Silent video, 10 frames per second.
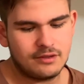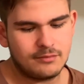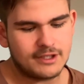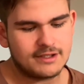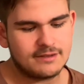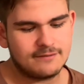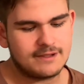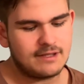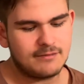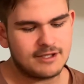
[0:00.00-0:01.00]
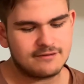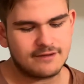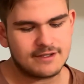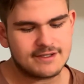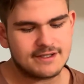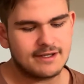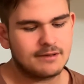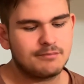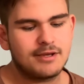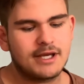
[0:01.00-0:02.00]
my teammates, friends, they like
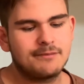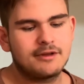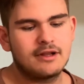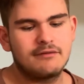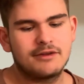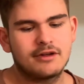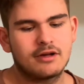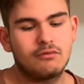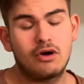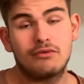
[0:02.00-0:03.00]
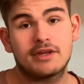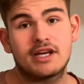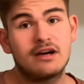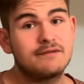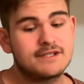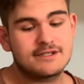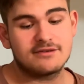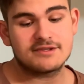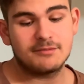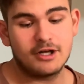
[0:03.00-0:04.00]
pick up the glove and they're like, whoa, the cuff is so
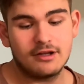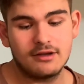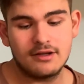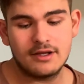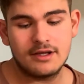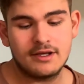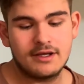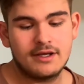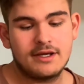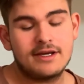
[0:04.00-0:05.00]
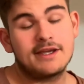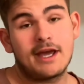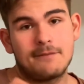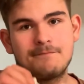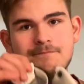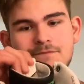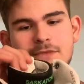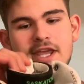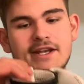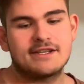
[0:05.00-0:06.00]
small. Yeah, it